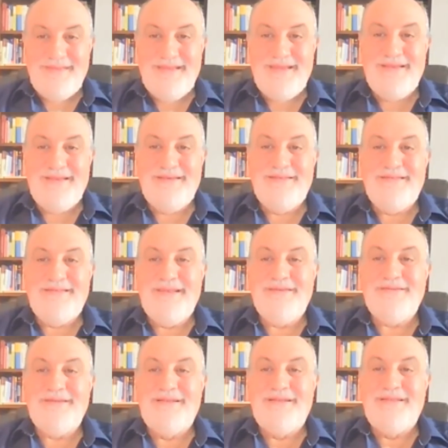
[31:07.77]
and it
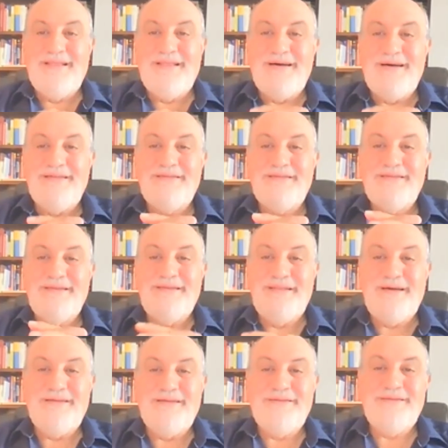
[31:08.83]
takes a lot, a
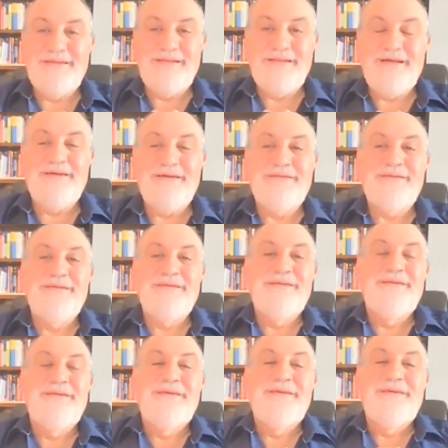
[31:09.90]
lot, a lot
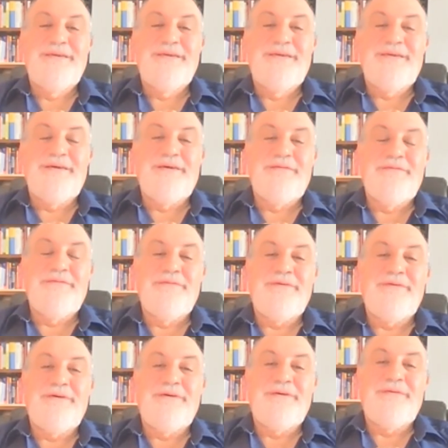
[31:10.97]
of
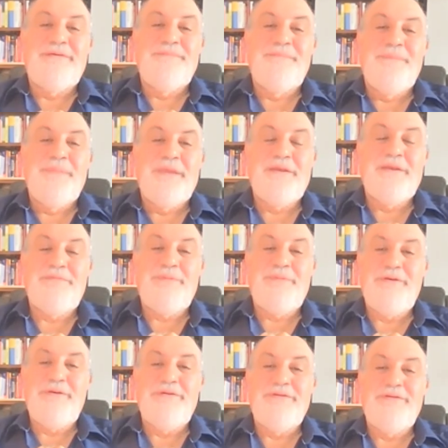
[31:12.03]
uh,
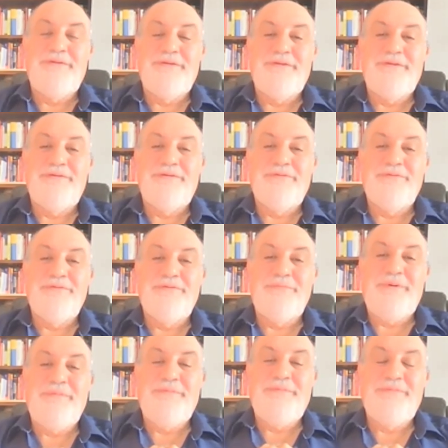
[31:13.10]
experience to
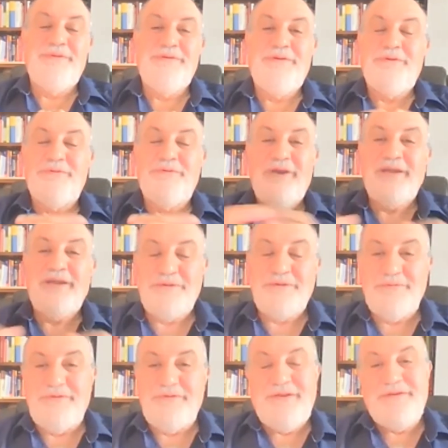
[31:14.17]
you know, to
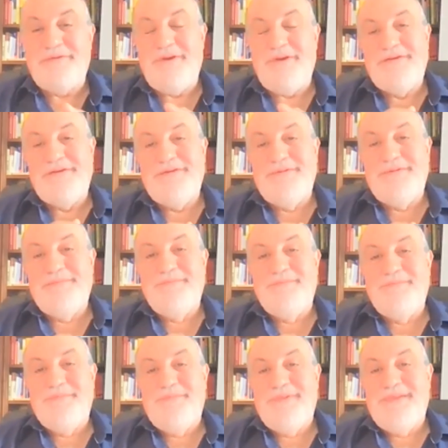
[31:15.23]
execute these trades.
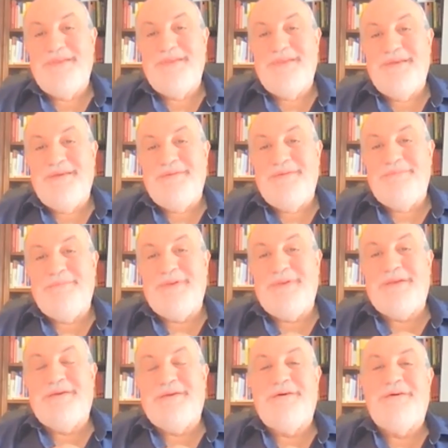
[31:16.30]

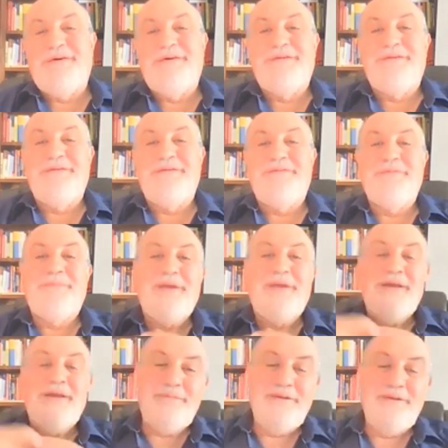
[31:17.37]
Because if you
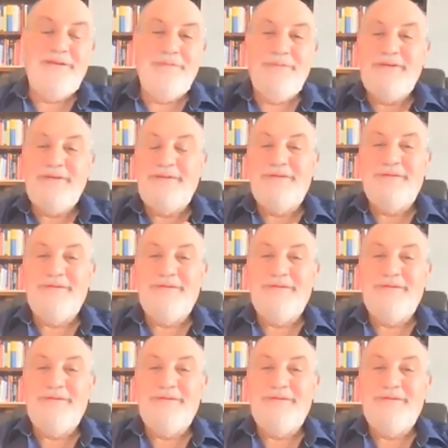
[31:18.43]
pay up a little bit,